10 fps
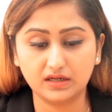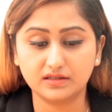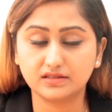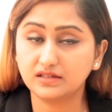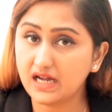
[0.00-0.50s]

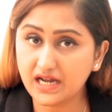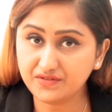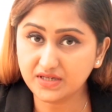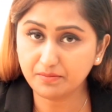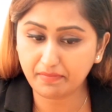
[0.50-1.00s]
The
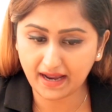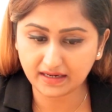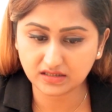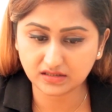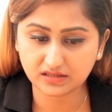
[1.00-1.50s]
conniving
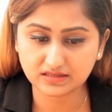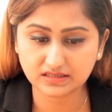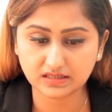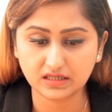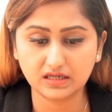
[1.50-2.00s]

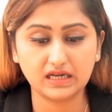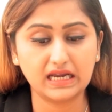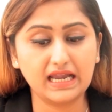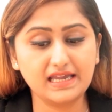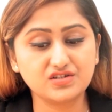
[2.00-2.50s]
bankers
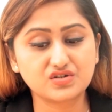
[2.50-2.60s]
had